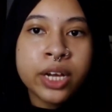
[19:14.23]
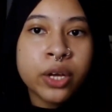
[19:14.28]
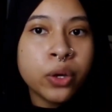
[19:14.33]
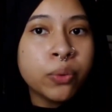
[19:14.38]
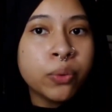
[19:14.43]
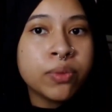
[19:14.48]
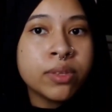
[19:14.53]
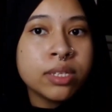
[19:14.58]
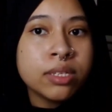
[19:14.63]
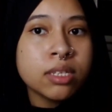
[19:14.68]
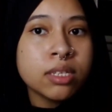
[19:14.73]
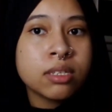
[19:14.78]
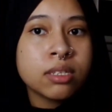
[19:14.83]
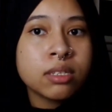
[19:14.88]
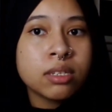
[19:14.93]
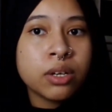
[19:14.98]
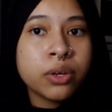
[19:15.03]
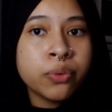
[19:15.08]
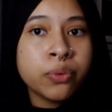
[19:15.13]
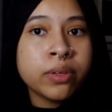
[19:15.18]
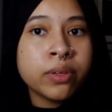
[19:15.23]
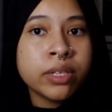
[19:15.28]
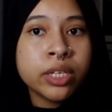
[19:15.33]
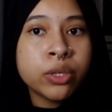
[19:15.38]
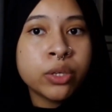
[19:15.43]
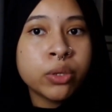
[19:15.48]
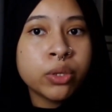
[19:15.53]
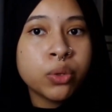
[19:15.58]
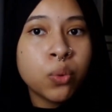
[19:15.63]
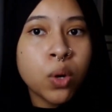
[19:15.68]
oh, this is a really
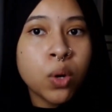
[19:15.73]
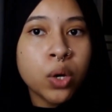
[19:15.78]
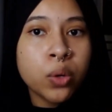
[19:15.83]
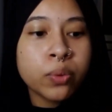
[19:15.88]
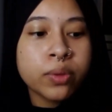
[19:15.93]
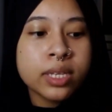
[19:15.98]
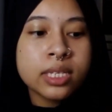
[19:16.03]
good quote.